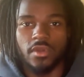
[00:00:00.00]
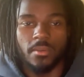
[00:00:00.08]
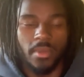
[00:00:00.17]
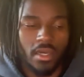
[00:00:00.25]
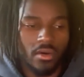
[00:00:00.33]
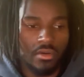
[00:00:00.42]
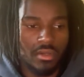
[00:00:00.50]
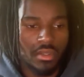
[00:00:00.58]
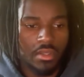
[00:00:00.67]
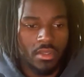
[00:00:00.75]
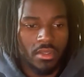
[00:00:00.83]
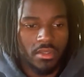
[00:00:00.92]
about,
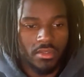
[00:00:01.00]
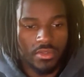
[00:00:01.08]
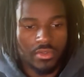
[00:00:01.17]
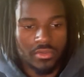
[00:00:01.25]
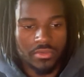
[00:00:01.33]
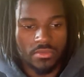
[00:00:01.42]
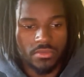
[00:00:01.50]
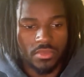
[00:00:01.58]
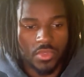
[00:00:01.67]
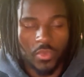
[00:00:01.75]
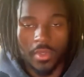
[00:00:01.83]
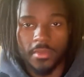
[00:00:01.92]

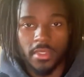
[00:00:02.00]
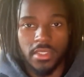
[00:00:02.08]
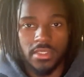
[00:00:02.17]
women.